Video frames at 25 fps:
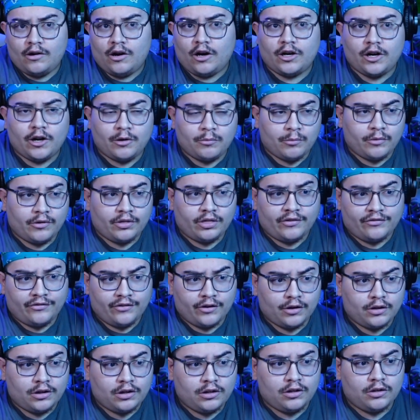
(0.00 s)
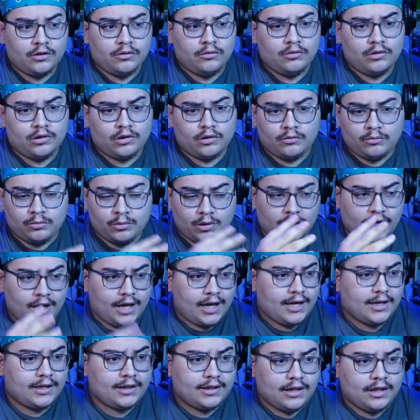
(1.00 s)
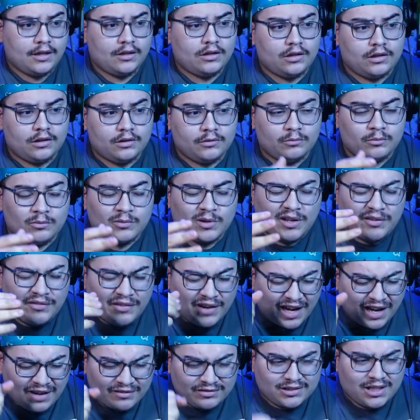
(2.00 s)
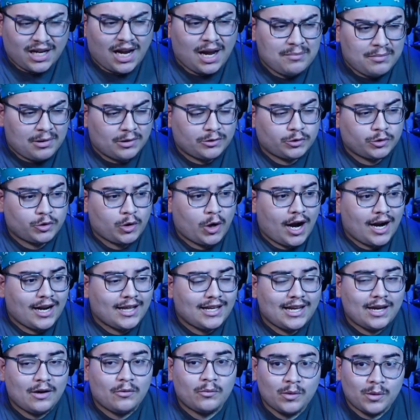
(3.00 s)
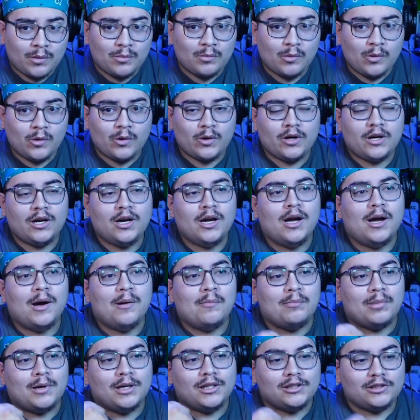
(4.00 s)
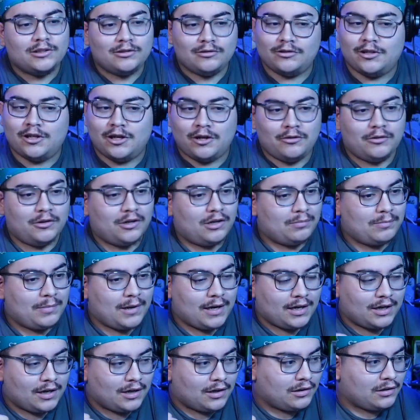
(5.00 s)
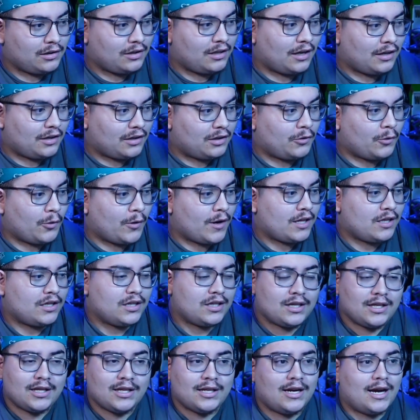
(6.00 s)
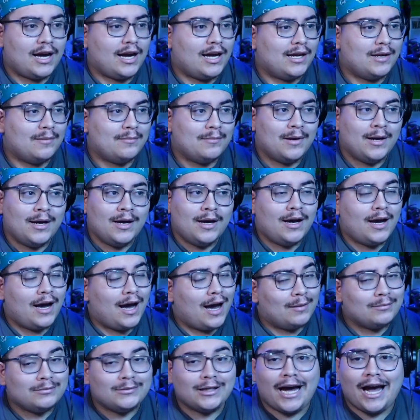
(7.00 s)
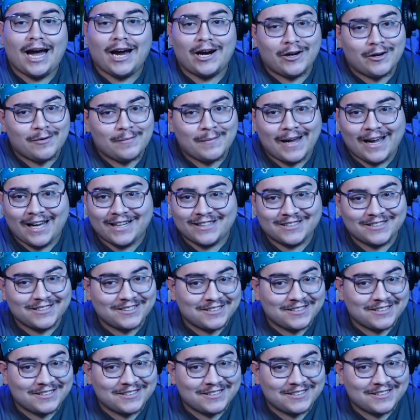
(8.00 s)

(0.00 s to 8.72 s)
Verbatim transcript: are done with the first two, so we're going to edit this and if I have time, I'll try to get one more, but you know it's been it's it's crazy and I am I'm tired man